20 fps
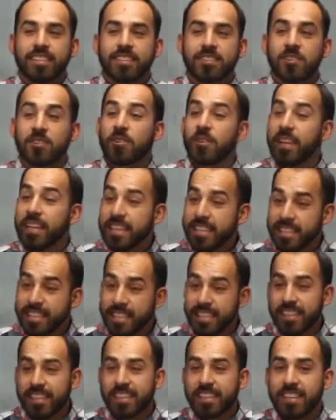
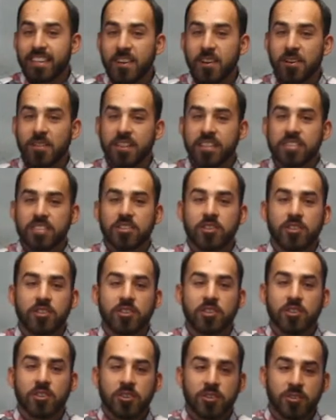Crazy, you know, this
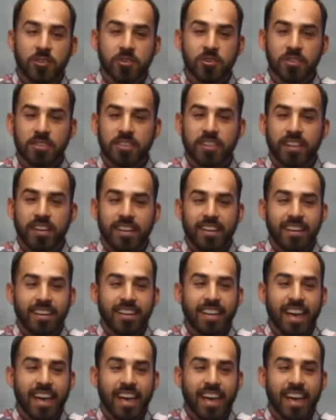good news. Mm-hmm.